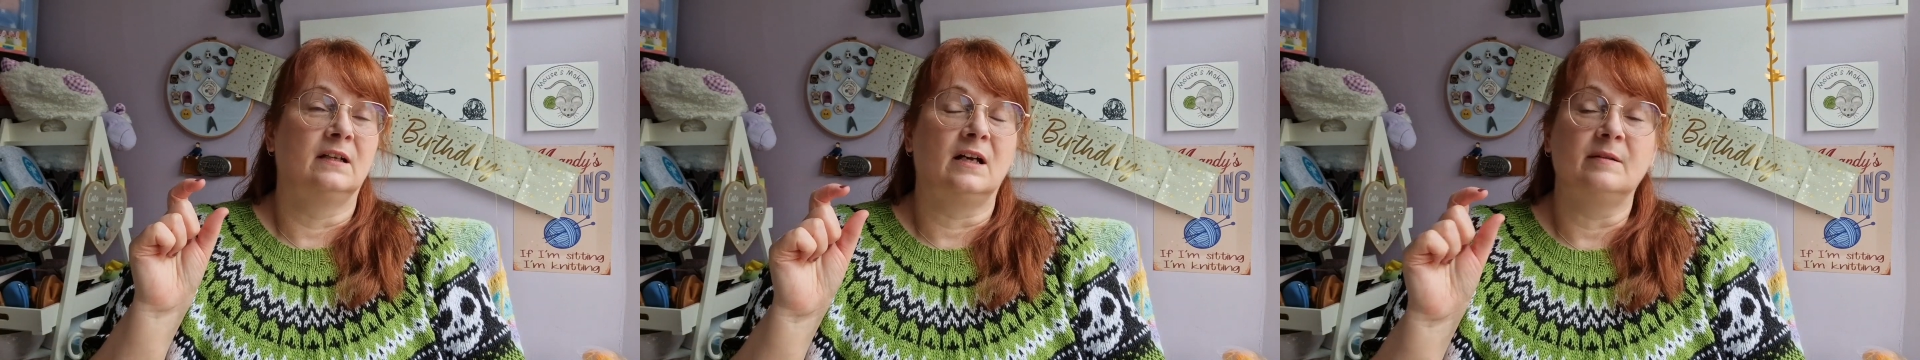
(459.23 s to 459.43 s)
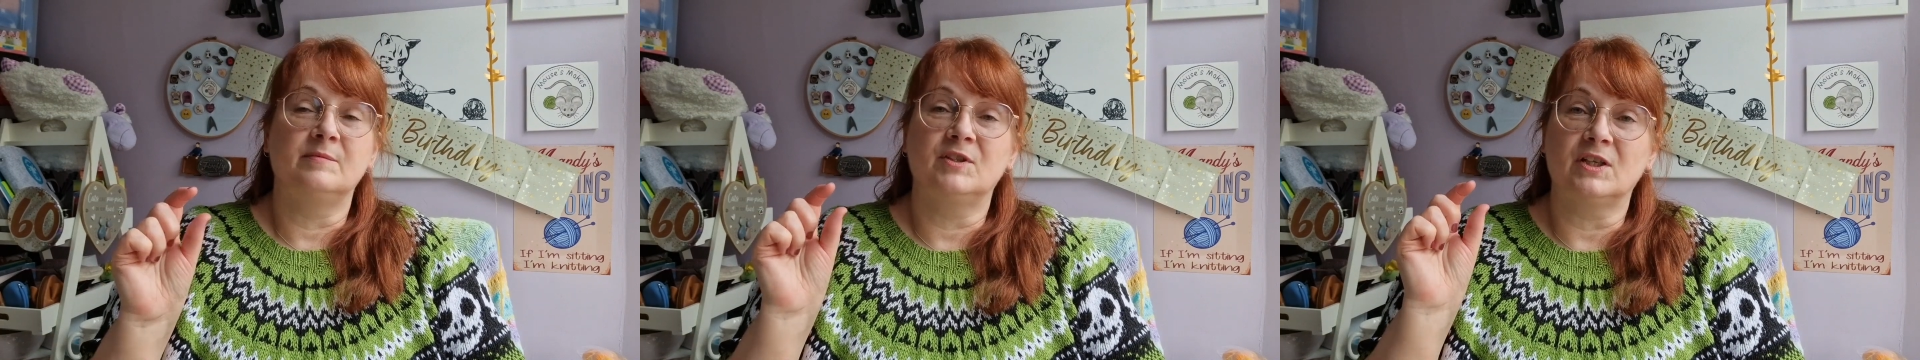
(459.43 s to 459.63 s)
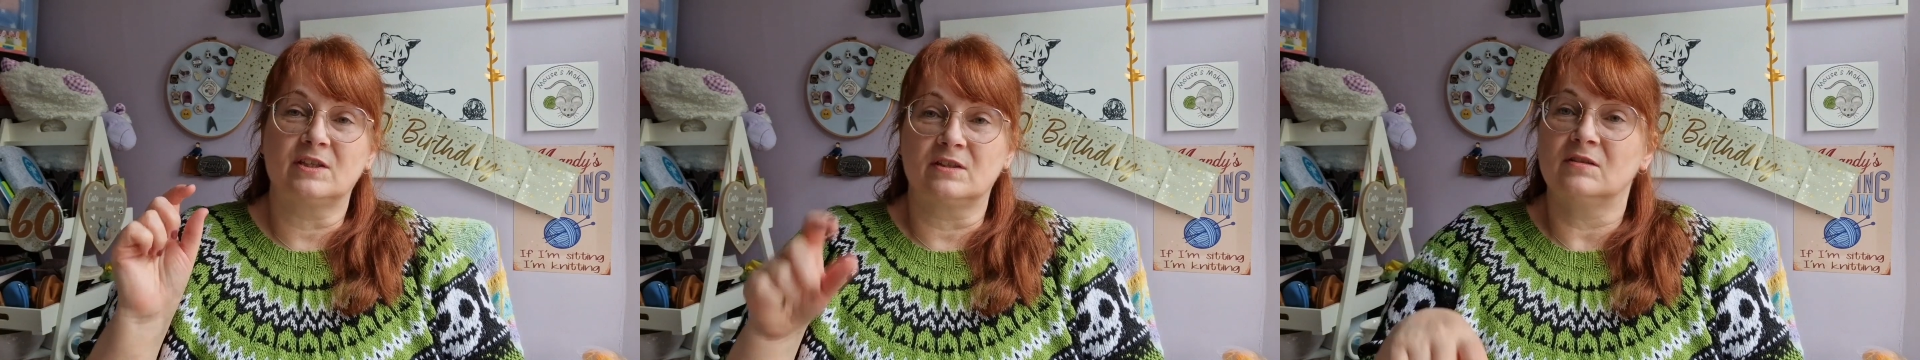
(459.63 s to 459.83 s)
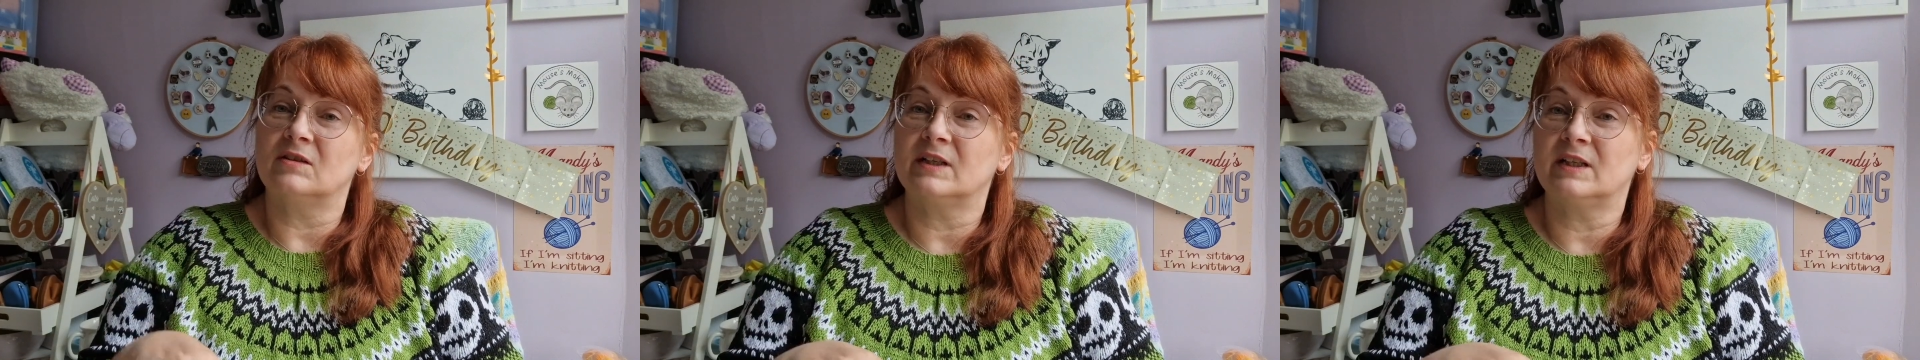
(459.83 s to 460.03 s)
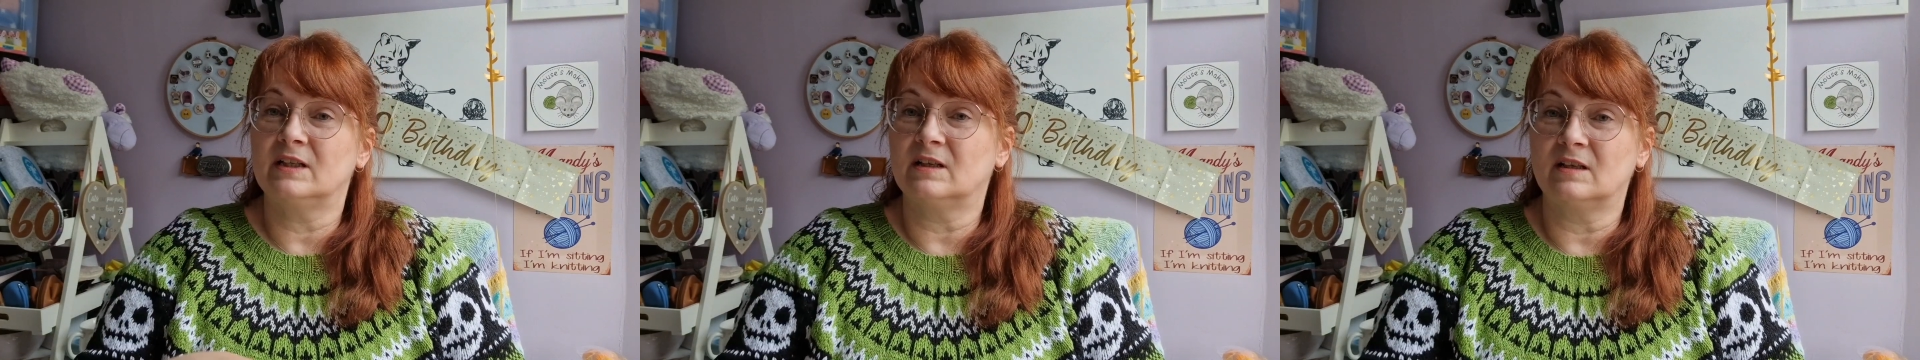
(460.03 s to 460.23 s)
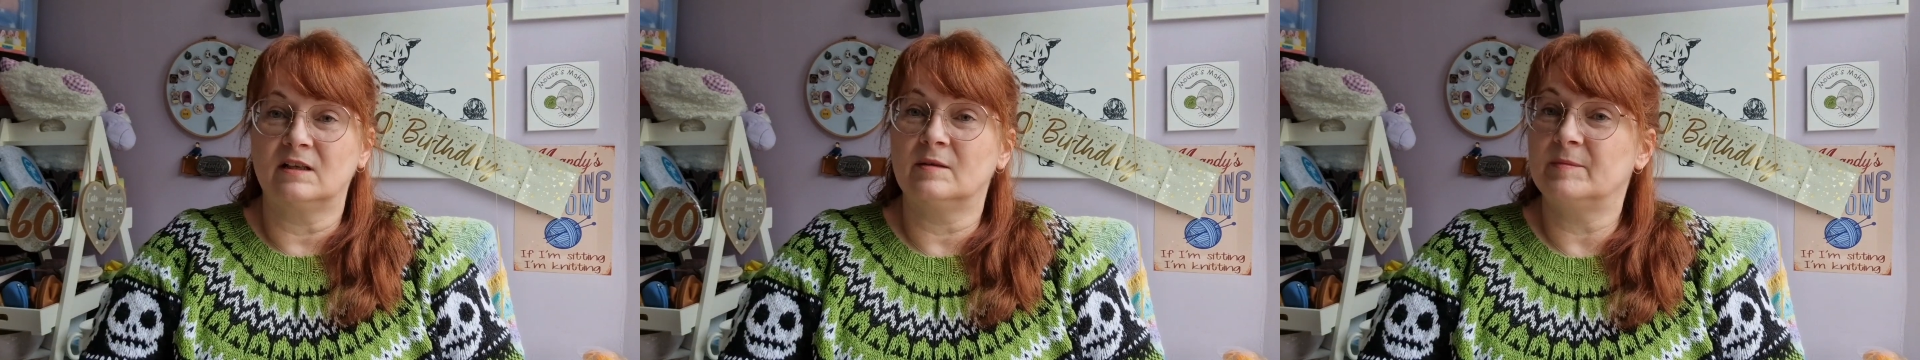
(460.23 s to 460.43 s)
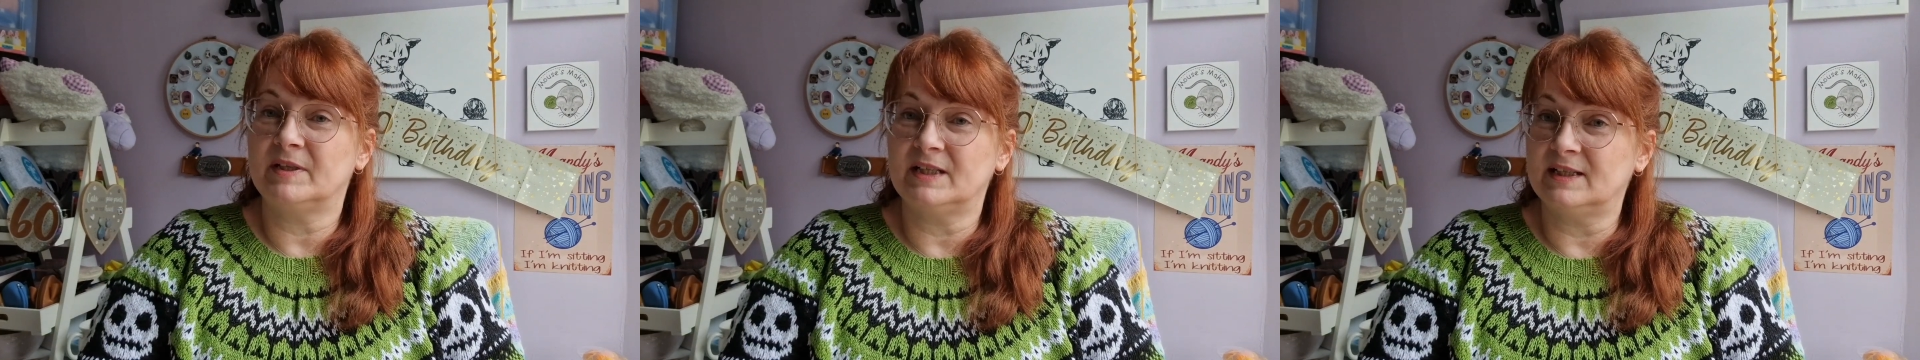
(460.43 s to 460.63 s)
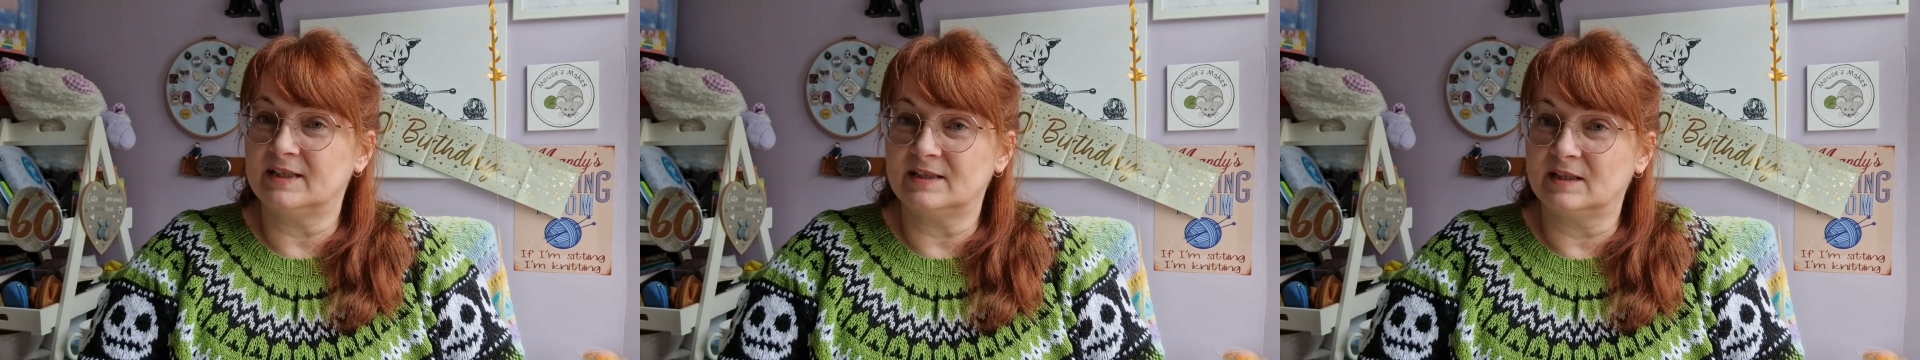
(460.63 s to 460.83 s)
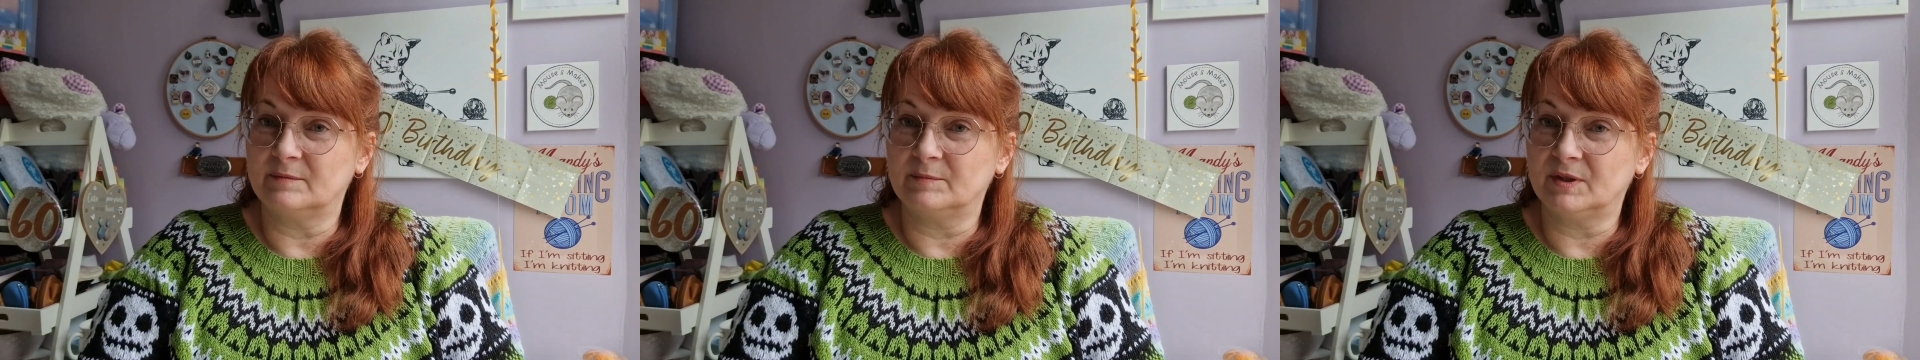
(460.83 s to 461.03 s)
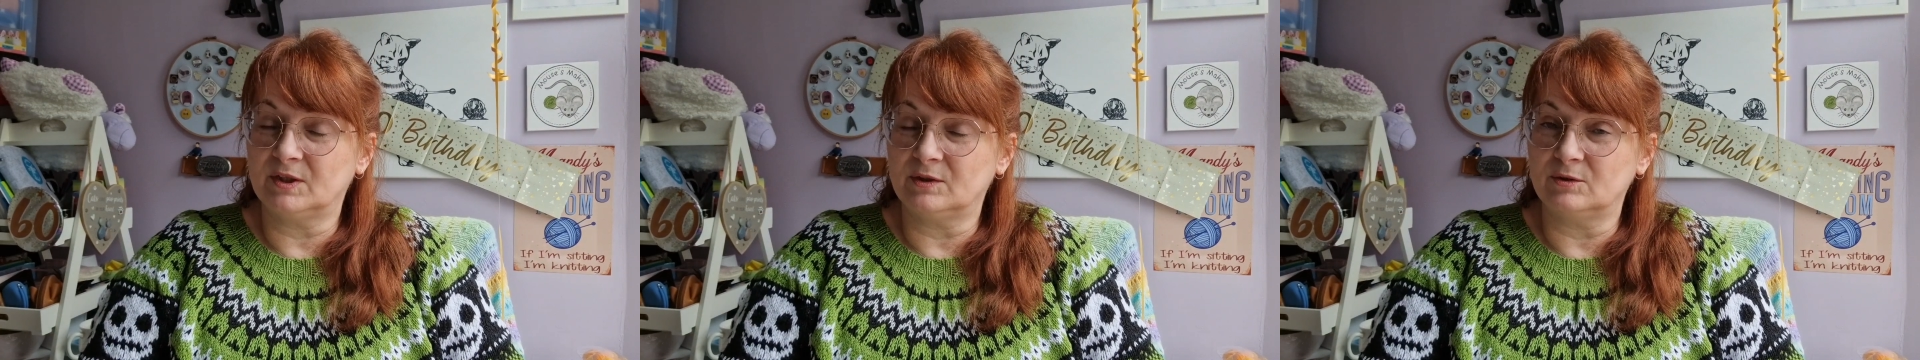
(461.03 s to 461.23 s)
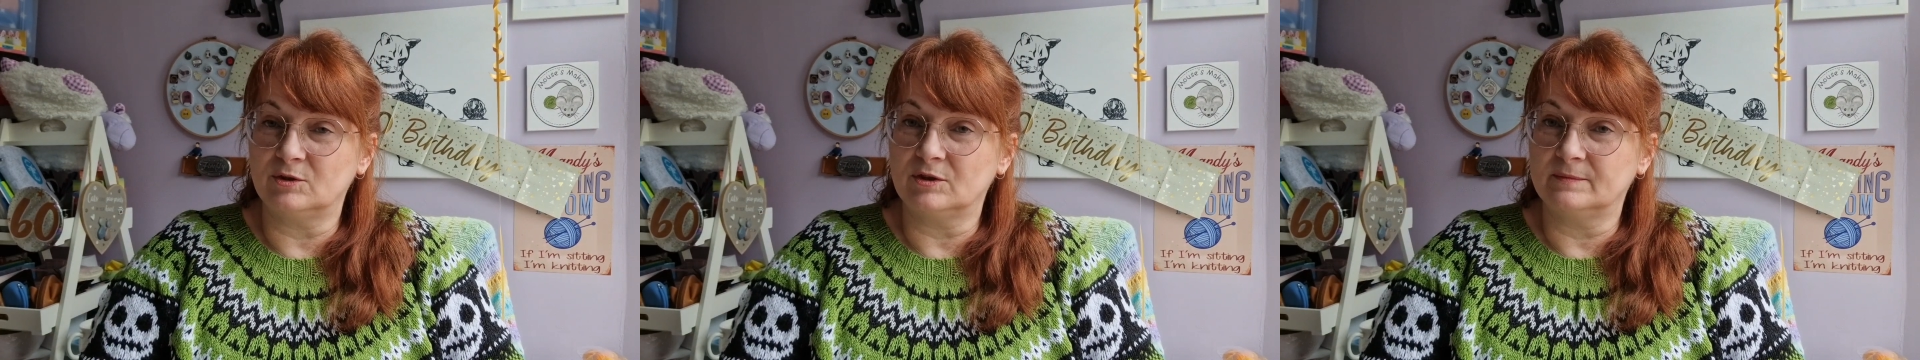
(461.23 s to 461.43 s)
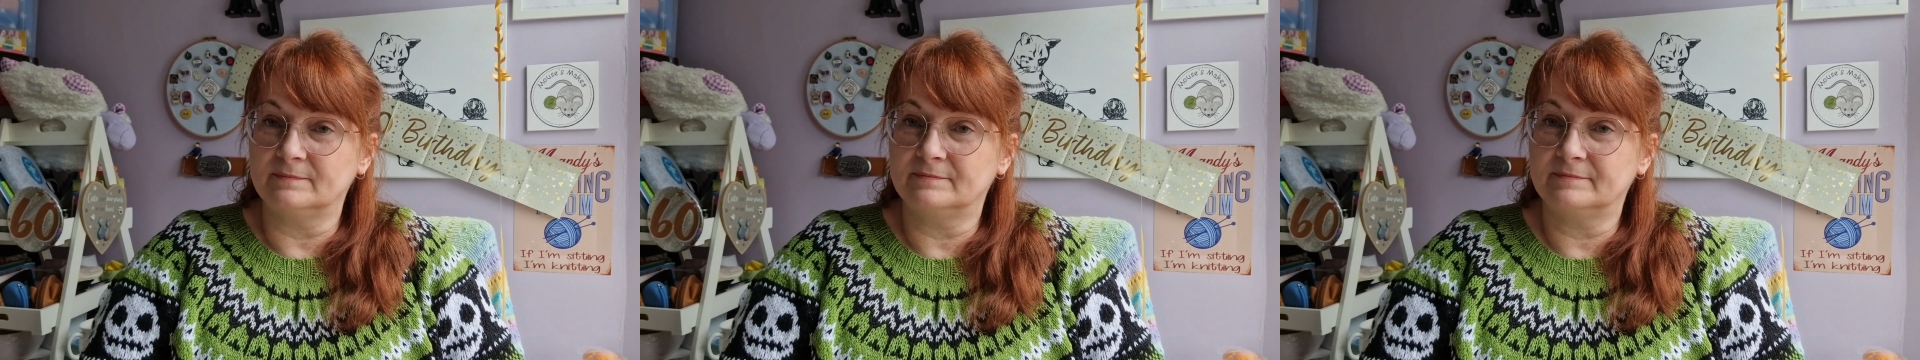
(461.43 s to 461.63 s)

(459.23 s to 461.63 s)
I'm just not in a garment knitting mood.